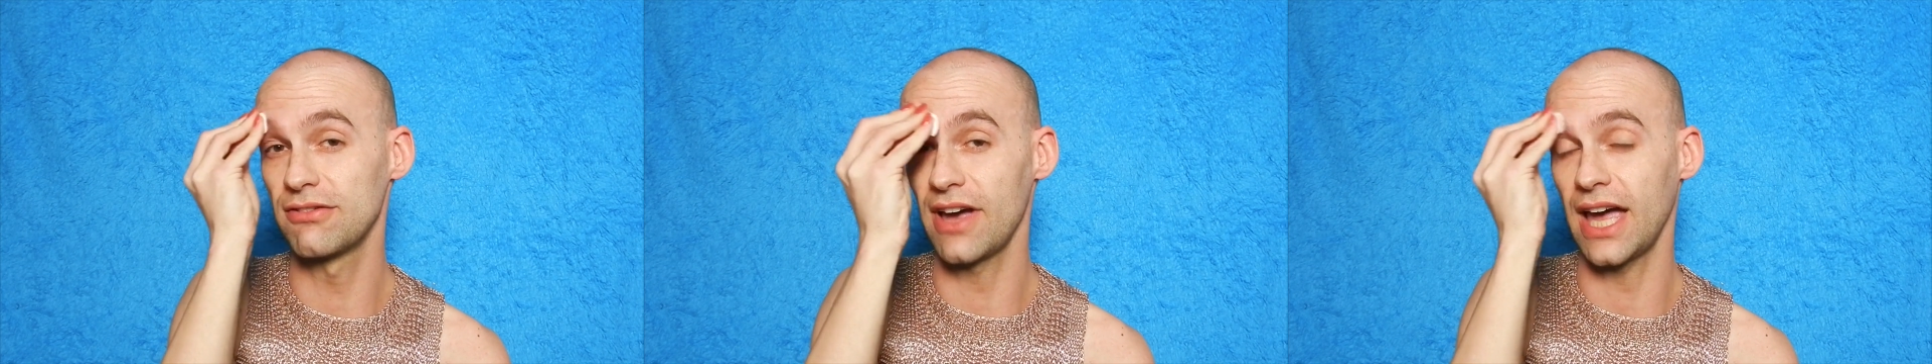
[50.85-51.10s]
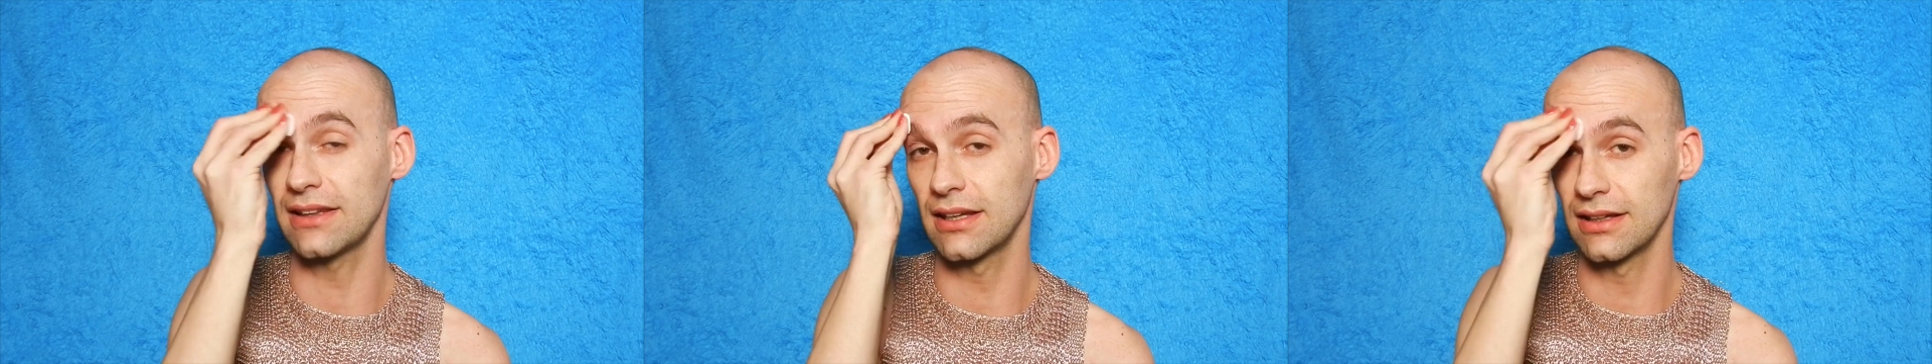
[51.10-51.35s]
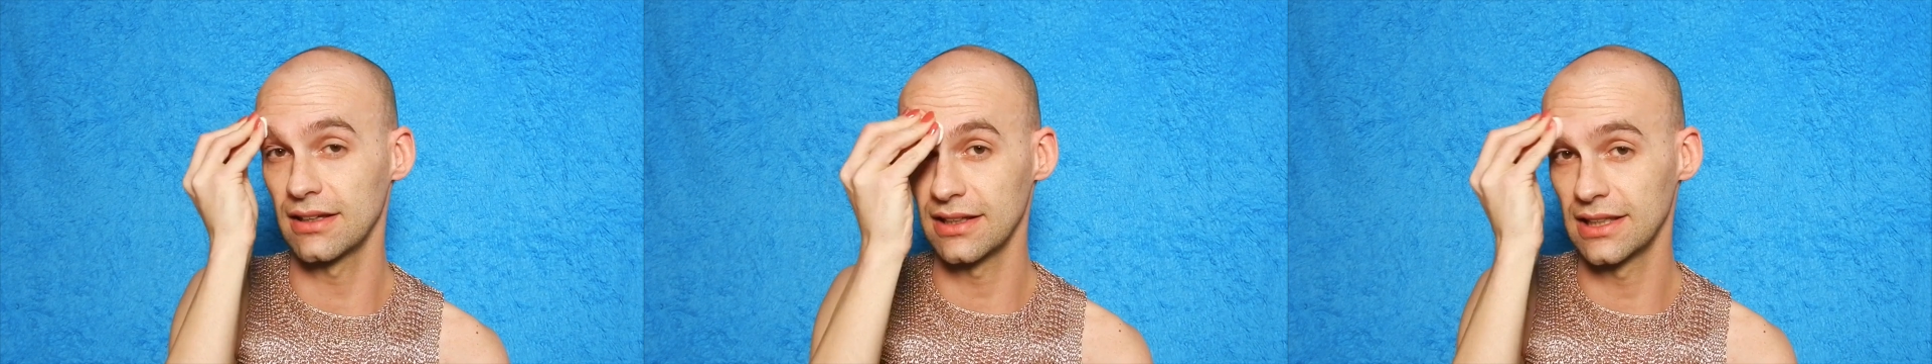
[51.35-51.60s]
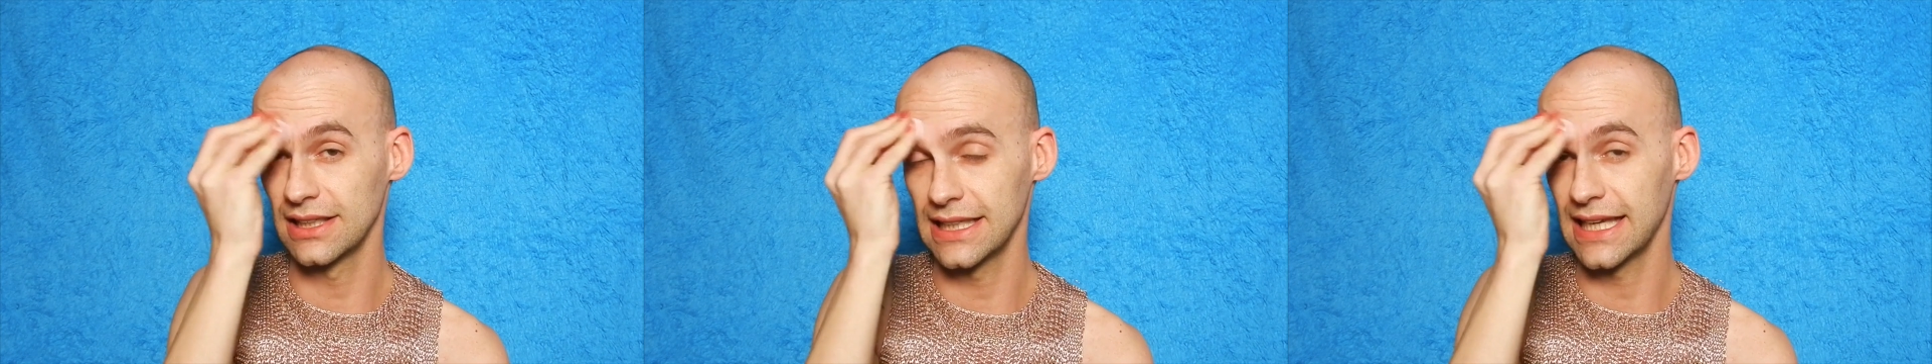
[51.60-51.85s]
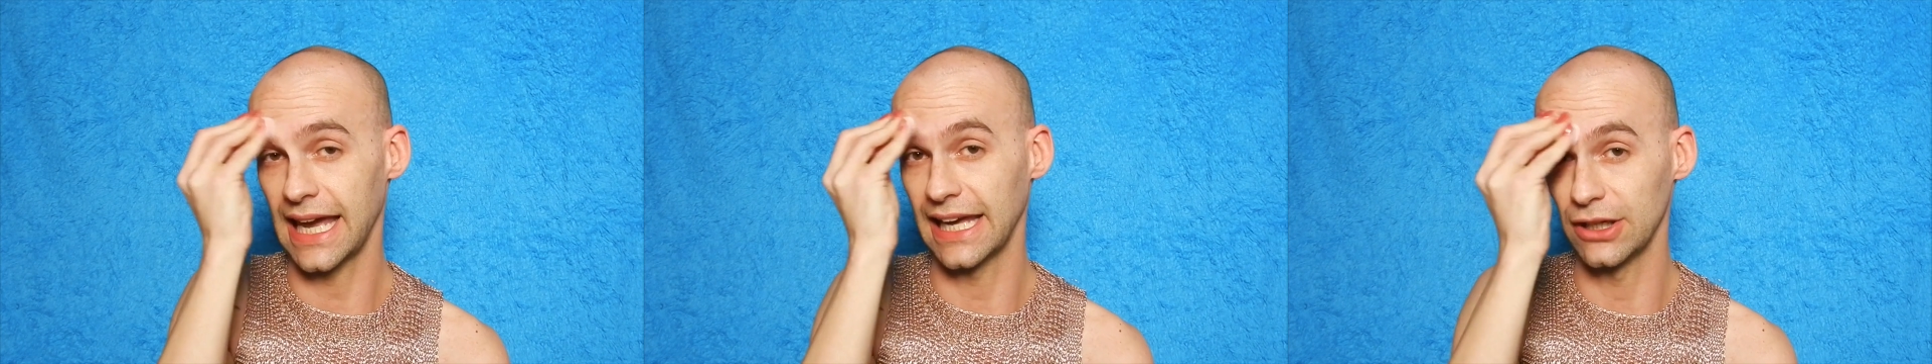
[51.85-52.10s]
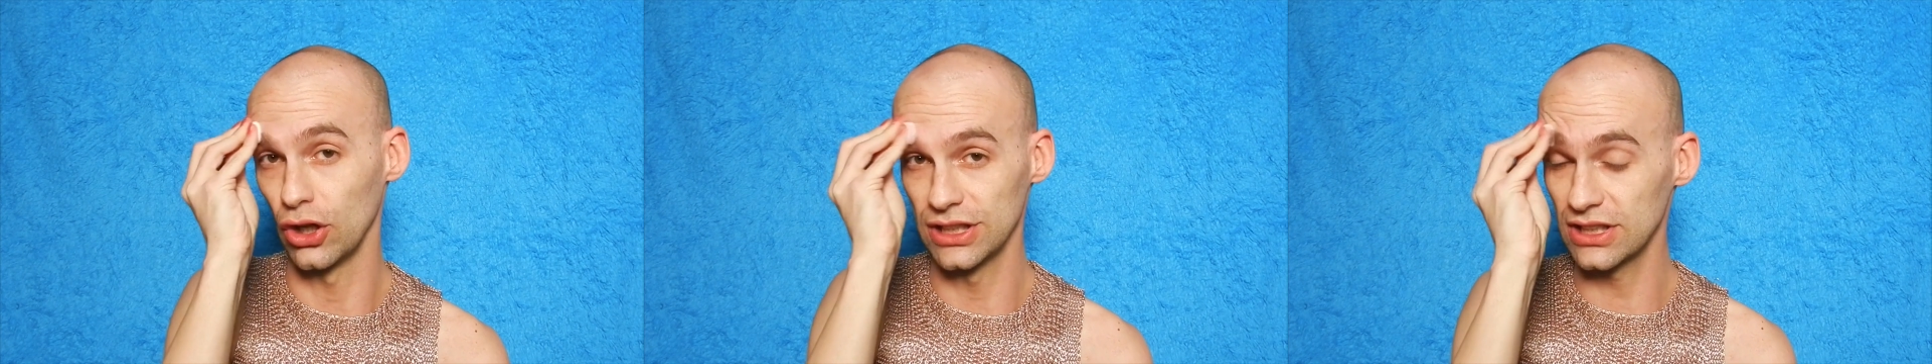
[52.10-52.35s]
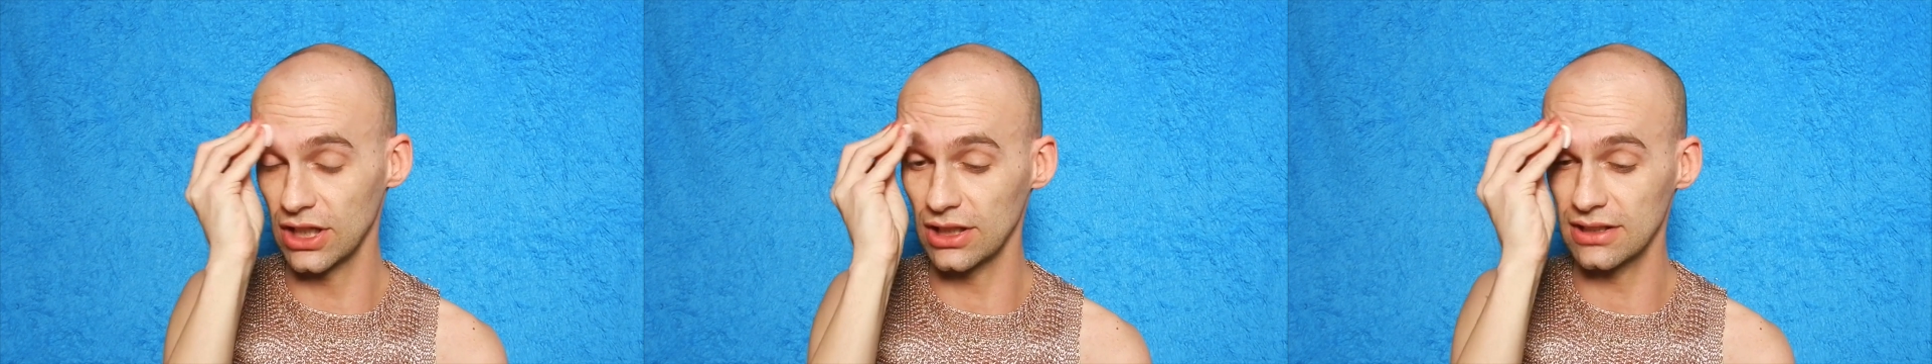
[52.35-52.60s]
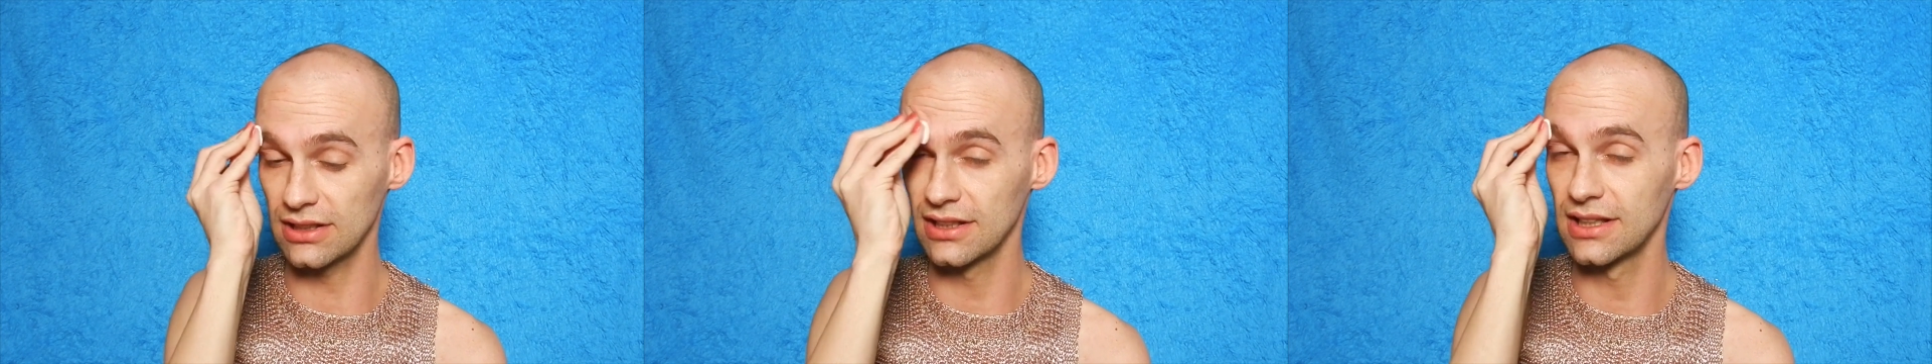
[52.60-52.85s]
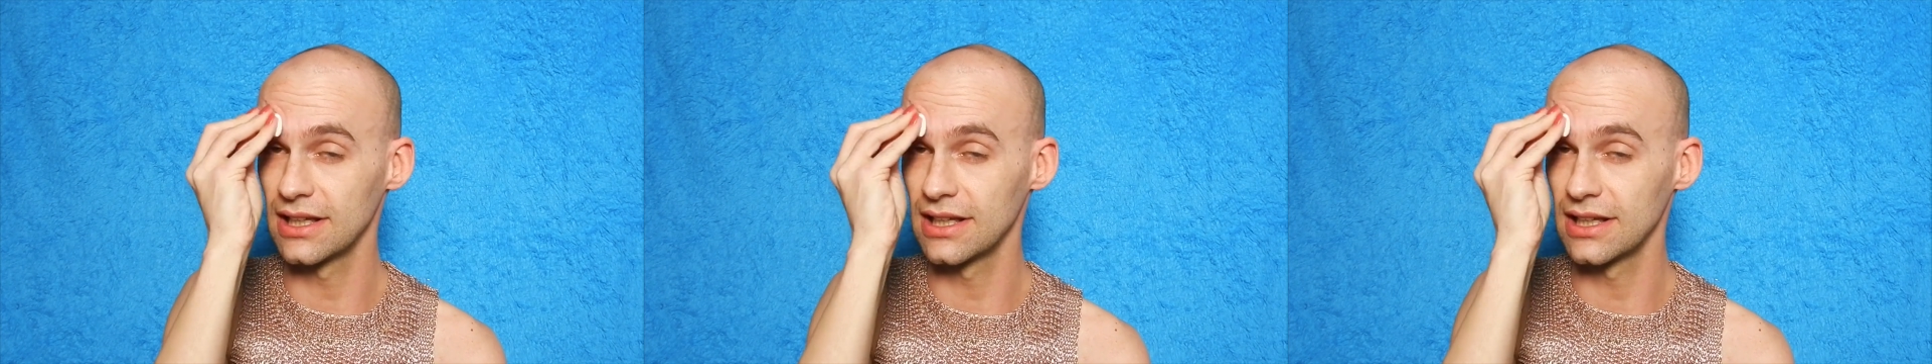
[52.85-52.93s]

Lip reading: fat and all the dirt.